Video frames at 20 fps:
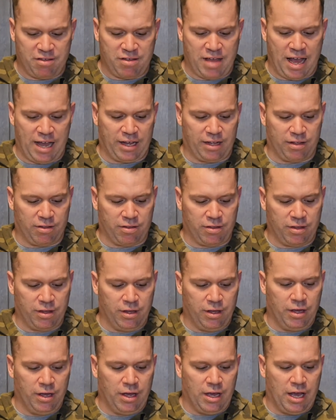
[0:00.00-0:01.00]
seconds
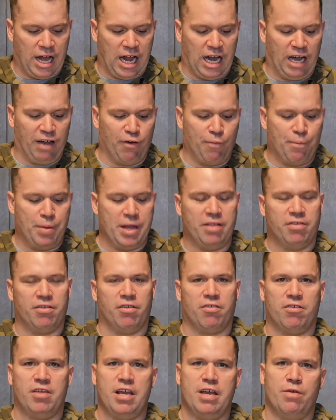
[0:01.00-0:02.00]
and he repeats the
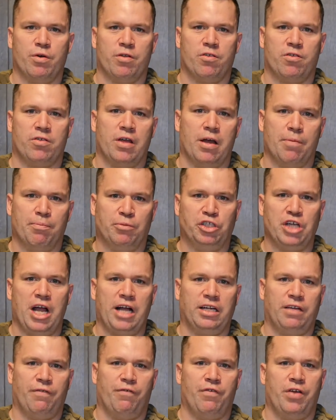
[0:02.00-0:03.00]
sequence. The
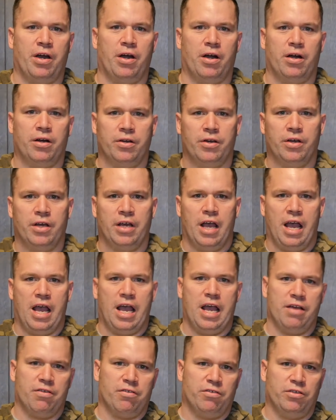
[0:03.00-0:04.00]
objective here
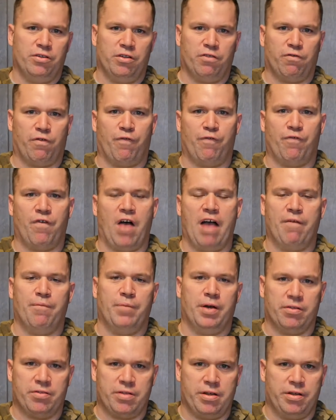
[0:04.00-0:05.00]
is to do this for five
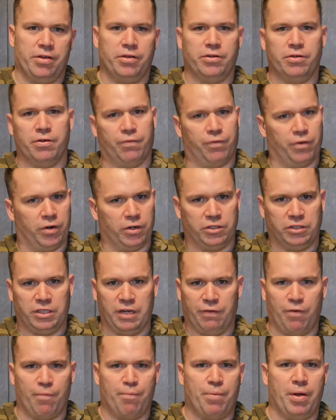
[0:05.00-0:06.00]
minutes. Now you can do it for a
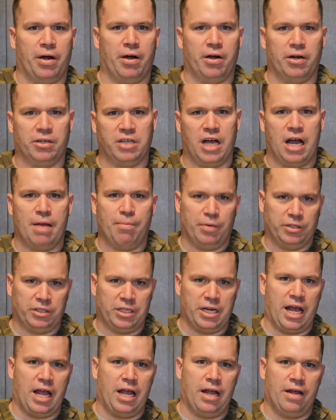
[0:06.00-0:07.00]
different better time, but
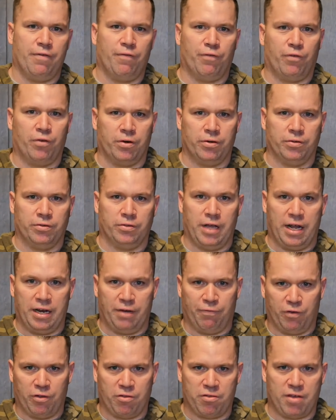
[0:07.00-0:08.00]
today for
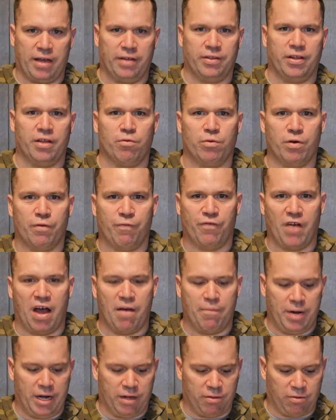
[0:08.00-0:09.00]
and for the sake of this, we're in
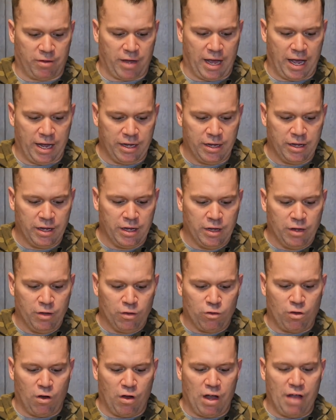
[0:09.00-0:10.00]
five minutes, okay?
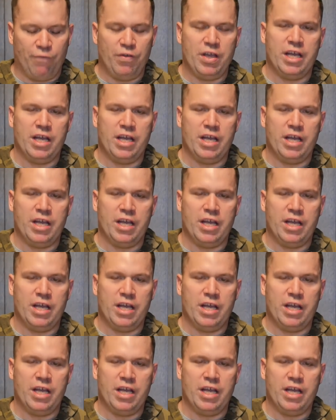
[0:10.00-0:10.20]
So if